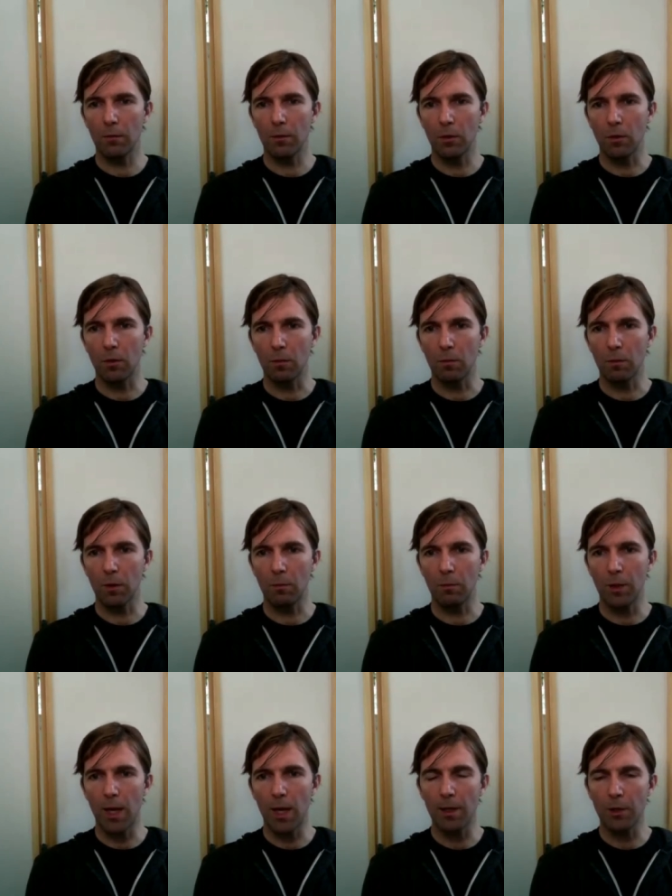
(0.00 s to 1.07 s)
you know
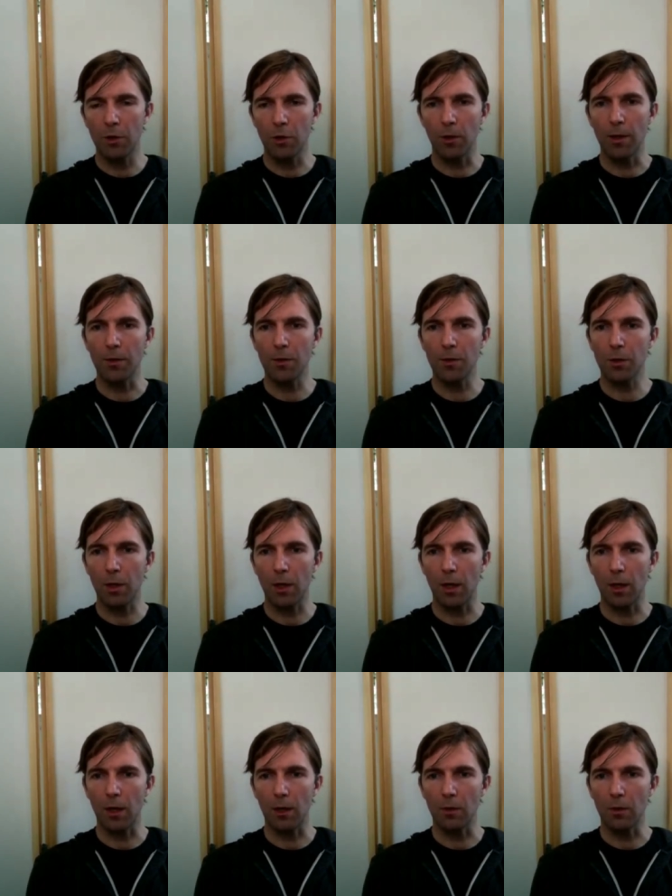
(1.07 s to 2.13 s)
compliant joints
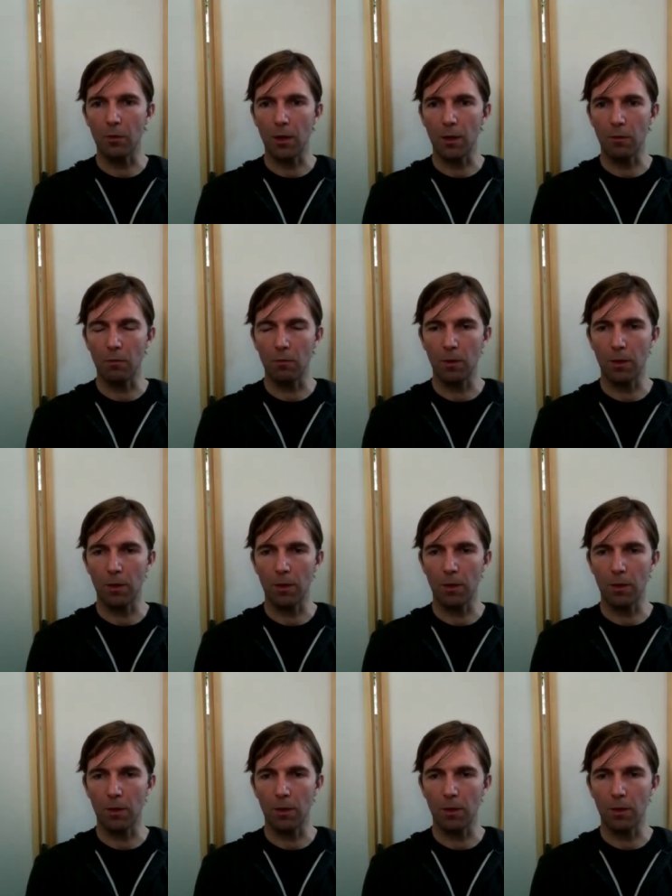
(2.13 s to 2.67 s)
and and,